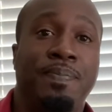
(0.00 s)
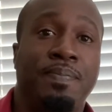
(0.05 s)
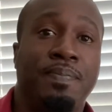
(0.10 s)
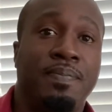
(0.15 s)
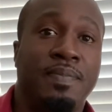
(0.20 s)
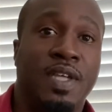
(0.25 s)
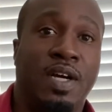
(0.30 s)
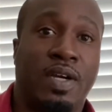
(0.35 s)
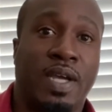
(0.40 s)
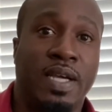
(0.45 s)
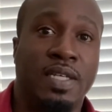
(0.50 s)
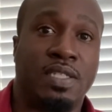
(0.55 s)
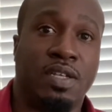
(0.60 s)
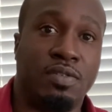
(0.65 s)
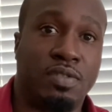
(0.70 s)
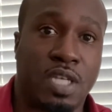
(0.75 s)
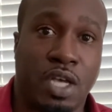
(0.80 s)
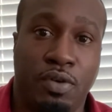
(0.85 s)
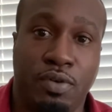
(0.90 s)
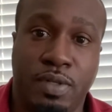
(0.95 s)
Okay, so
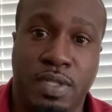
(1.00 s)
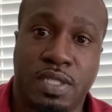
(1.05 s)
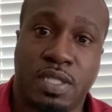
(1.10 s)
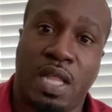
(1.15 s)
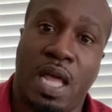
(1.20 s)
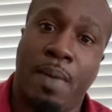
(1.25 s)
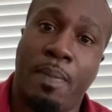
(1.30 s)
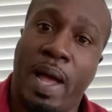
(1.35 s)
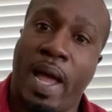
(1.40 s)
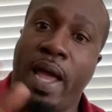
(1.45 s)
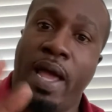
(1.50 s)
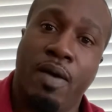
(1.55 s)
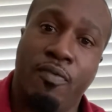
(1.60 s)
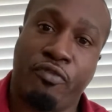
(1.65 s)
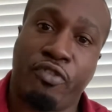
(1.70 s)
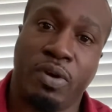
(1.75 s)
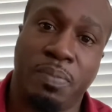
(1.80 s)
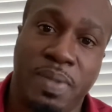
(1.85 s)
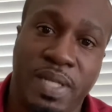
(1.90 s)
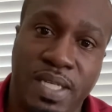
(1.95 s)
total disclaimer, I am
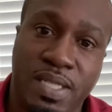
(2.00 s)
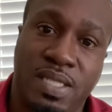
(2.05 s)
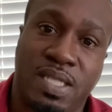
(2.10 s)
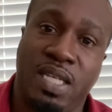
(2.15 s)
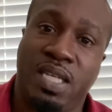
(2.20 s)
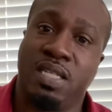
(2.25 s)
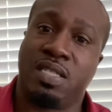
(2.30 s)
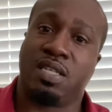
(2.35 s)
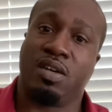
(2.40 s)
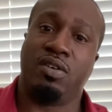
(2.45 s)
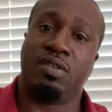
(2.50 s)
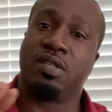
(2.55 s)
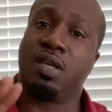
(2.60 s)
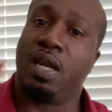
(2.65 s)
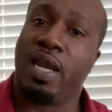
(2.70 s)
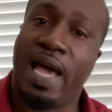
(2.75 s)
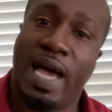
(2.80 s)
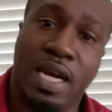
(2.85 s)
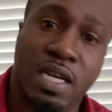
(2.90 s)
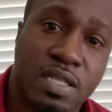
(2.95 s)
from DC, so it's a
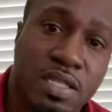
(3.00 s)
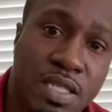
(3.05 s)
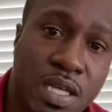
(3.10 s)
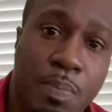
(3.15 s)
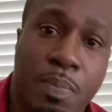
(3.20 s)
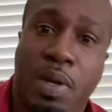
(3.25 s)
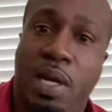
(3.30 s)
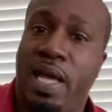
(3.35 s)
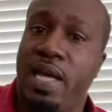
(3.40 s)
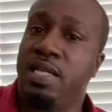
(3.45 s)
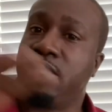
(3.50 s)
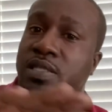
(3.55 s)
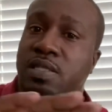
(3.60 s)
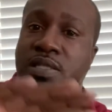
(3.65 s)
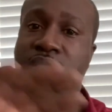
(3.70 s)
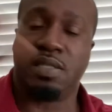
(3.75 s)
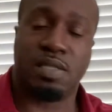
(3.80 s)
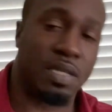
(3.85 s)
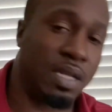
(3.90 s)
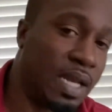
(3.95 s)
lot of stipulations,
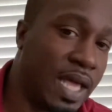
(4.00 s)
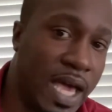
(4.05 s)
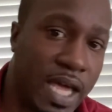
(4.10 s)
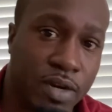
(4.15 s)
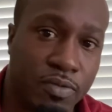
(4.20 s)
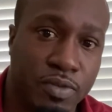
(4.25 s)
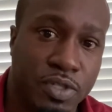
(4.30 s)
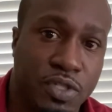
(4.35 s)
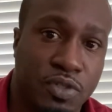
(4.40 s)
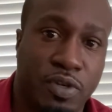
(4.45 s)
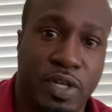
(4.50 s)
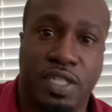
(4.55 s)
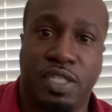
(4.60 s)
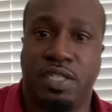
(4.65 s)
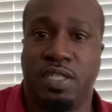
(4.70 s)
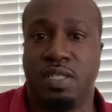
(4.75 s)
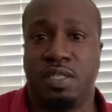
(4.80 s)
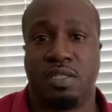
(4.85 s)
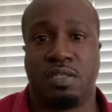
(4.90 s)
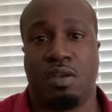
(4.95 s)
it's a lot of
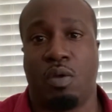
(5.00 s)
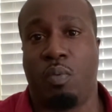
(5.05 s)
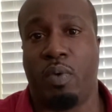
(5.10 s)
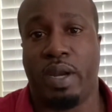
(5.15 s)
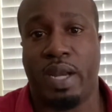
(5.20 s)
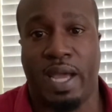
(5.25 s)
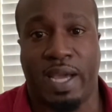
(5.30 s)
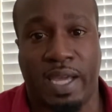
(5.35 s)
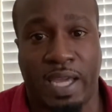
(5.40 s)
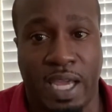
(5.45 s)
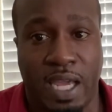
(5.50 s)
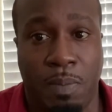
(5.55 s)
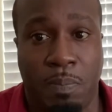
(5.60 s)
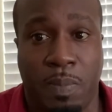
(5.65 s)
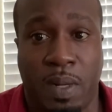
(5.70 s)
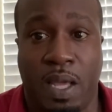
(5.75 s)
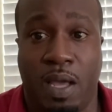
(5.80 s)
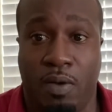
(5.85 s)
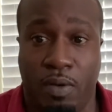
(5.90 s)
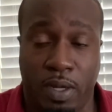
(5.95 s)
restrictions. So when I came
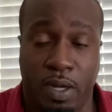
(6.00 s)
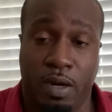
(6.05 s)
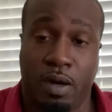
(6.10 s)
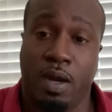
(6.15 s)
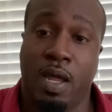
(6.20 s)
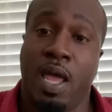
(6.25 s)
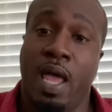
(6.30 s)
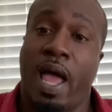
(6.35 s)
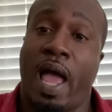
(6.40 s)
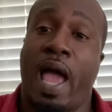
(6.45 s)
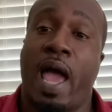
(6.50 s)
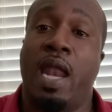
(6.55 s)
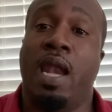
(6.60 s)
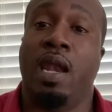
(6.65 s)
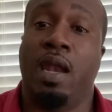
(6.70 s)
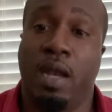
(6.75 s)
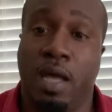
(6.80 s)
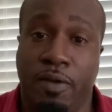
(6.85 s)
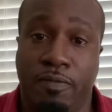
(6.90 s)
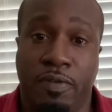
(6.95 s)
down here, I
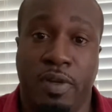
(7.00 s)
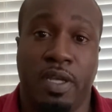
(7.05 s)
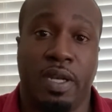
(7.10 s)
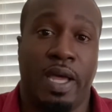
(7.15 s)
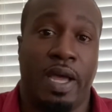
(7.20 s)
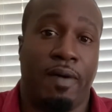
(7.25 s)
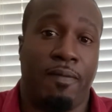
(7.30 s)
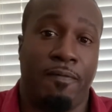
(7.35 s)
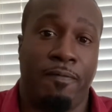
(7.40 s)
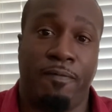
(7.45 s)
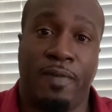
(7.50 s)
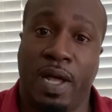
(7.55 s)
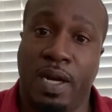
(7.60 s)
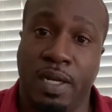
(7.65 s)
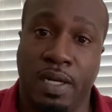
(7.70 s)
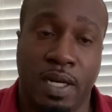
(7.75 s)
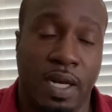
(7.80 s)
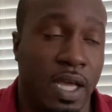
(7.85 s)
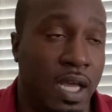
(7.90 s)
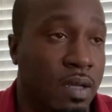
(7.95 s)
loved it. I fell
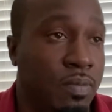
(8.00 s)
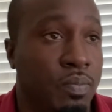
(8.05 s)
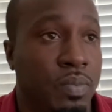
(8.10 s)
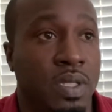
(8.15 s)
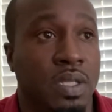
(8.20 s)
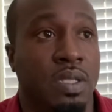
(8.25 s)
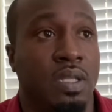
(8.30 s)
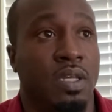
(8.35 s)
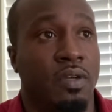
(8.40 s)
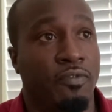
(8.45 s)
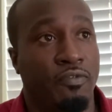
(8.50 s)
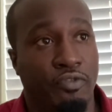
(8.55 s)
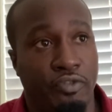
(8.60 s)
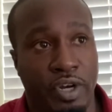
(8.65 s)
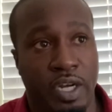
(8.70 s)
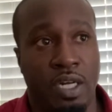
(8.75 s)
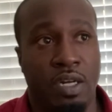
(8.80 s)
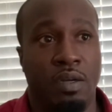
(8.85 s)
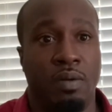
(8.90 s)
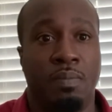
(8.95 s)
in love with the
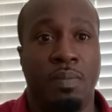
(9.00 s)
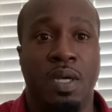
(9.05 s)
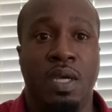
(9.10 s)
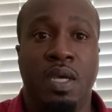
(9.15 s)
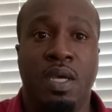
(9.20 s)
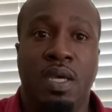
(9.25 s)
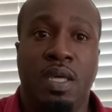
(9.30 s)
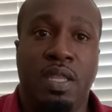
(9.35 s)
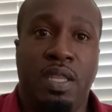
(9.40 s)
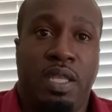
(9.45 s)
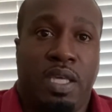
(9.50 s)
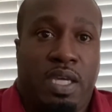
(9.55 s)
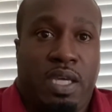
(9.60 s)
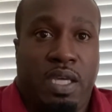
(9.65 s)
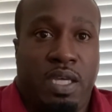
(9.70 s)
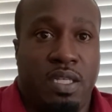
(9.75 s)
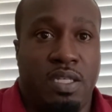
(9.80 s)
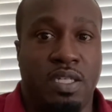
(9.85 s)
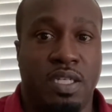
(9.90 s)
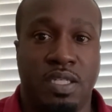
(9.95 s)
freedom,
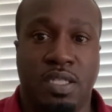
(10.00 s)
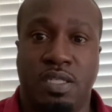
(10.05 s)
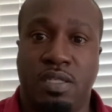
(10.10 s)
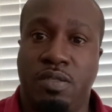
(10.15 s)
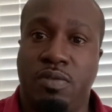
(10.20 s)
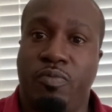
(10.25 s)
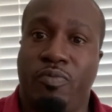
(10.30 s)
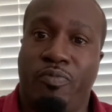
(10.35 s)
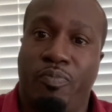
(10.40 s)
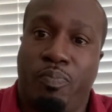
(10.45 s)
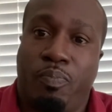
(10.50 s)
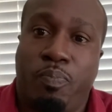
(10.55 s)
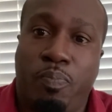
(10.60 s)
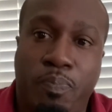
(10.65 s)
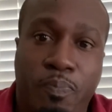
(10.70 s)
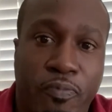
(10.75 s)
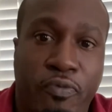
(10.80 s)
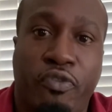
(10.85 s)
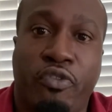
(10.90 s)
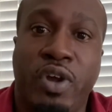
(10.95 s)
the just
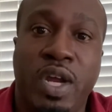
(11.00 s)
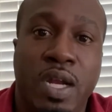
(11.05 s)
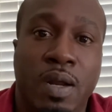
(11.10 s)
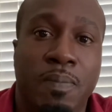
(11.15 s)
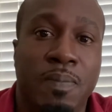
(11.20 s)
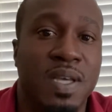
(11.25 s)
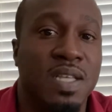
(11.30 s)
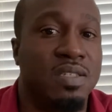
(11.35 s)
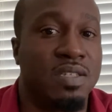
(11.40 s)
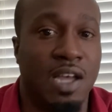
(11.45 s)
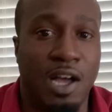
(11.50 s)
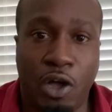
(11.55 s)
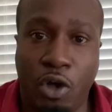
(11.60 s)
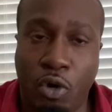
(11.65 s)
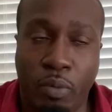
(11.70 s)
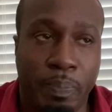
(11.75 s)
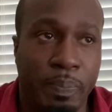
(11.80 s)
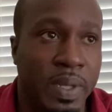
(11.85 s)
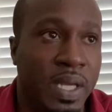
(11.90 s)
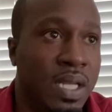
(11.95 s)
freedom. It's
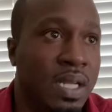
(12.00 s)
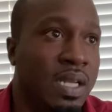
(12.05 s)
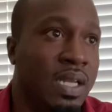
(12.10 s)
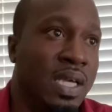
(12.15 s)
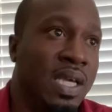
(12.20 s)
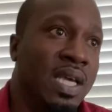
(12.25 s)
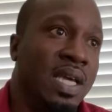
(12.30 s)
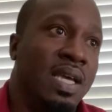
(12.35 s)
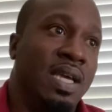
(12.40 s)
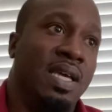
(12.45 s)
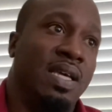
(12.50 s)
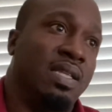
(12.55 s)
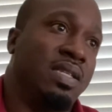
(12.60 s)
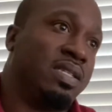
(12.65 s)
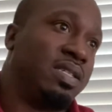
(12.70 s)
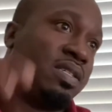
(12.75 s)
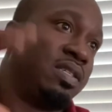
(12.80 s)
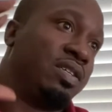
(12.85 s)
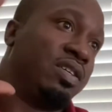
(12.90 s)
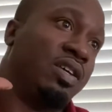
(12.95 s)
open,
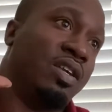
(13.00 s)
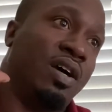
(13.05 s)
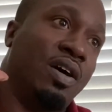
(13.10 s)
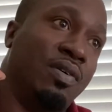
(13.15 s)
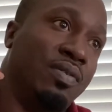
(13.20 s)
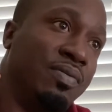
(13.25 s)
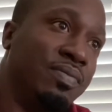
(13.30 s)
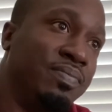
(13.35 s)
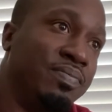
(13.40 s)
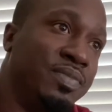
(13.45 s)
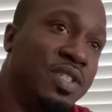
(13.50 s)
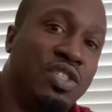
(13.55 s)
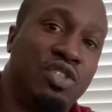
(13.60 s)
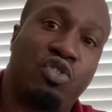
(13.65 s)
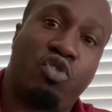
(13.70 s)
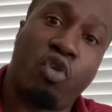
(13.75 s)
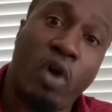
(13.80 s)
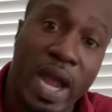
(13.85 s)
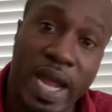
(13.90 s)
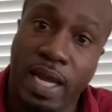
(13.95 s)
it's, you know, it's
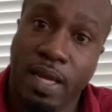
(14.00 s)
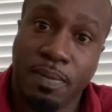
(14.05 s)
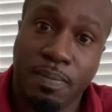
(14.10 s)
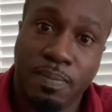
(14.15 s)
great.